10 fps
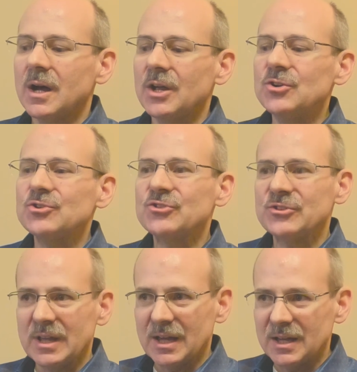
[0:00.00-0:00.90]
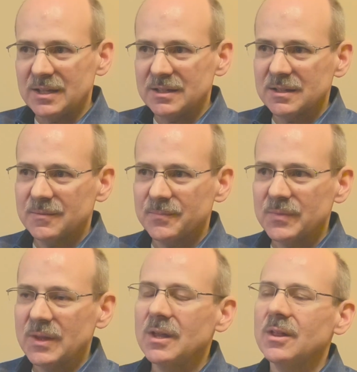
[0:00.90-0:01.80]
understand
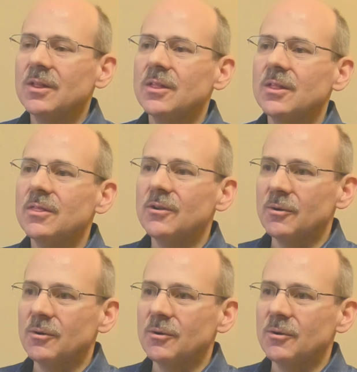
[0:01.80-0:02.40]
their